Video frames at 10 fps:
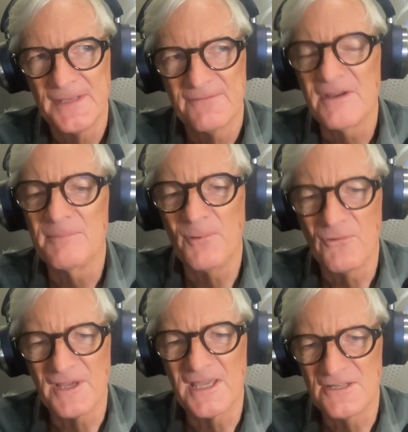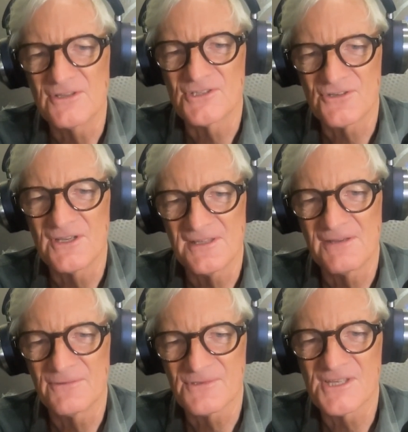very boring industry. They're
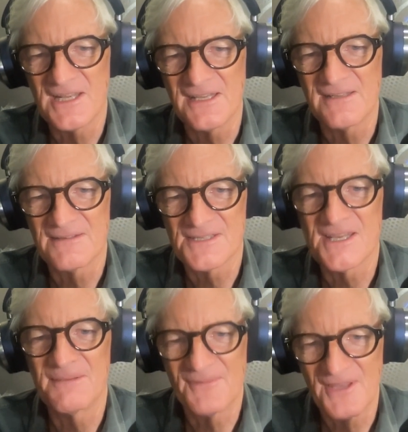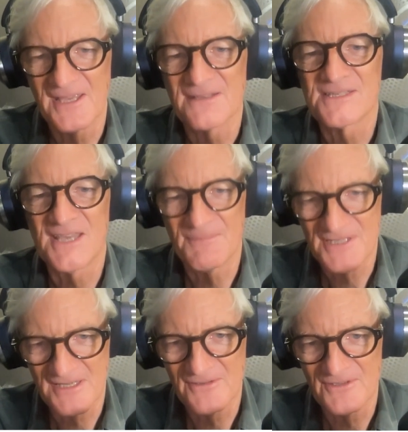all selling the same thing, same
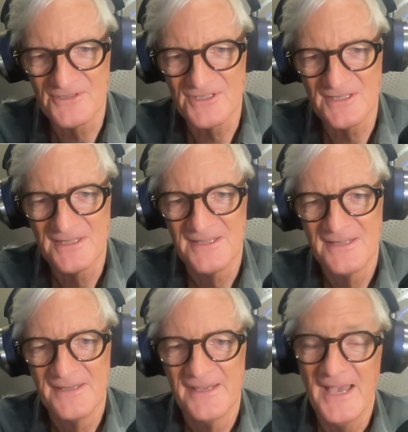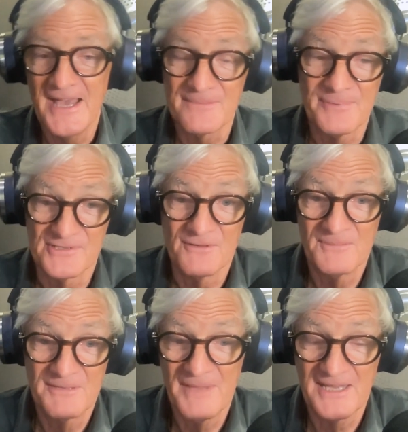technology, and
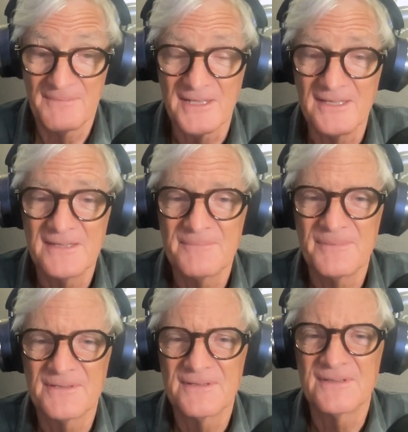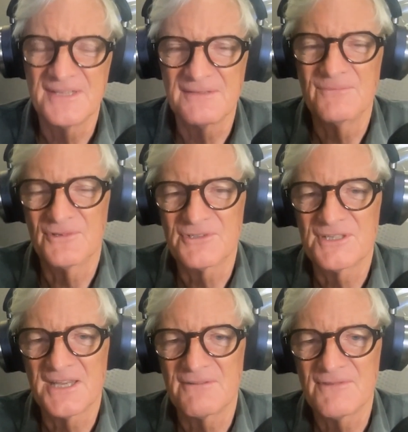presumably making money, but didn't want to
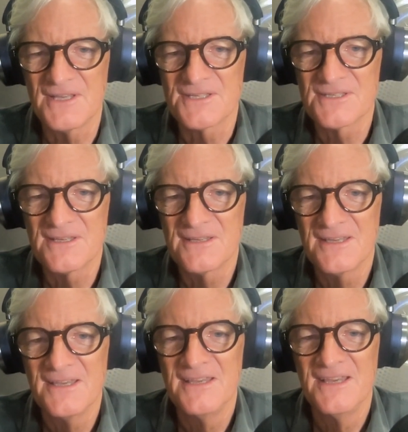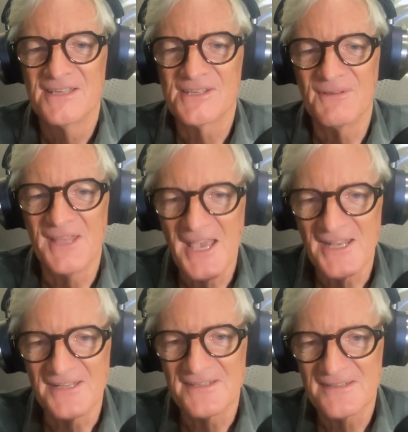take a risk. So in the
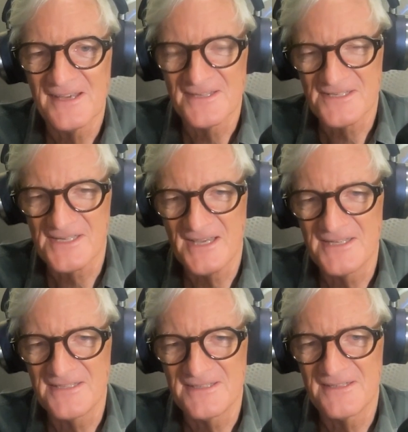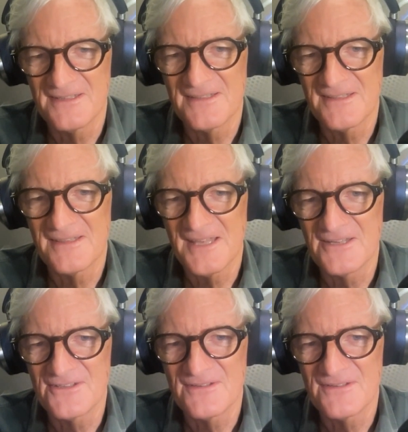end, I decided that they